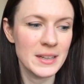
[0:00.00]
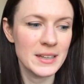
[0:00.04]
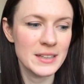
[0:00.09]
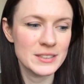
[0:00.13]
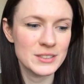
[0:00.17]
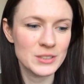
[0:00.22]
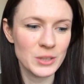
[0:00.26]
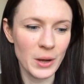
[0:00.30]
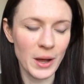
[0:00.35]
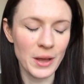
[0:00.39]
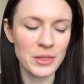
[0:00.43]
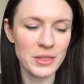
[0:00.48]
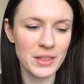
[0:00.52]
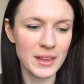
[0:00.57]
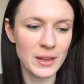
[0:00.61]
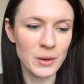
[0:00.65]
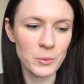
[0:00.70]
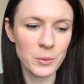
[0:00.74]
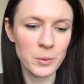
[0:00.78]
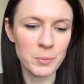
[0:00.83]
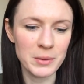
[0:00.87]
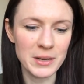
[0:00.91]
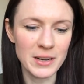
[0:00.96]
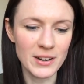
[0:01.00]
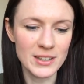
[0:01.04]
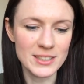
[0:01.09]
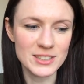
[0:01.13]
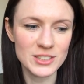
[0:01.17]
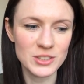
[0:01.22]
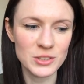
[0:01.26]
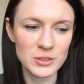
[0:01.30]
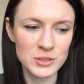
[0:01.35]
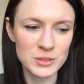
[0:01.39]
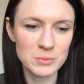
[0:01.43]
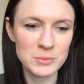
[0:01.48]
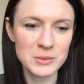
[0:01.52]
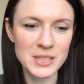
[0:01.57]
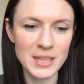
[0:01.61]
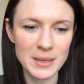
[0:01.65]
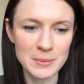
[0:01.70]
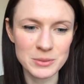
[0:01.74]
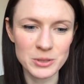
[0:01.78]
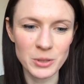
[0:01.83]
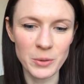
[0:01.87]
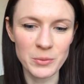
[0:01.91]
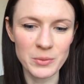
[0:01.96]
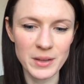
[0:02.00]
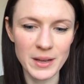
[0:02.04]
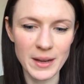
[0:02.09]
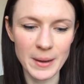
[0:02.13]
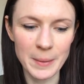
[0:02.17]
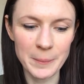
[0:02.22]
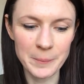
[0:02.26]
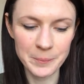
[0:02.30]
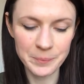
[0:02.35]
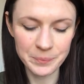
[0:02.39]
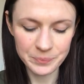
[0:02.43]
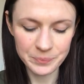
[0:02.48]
So I think it would be nice to do some tips on that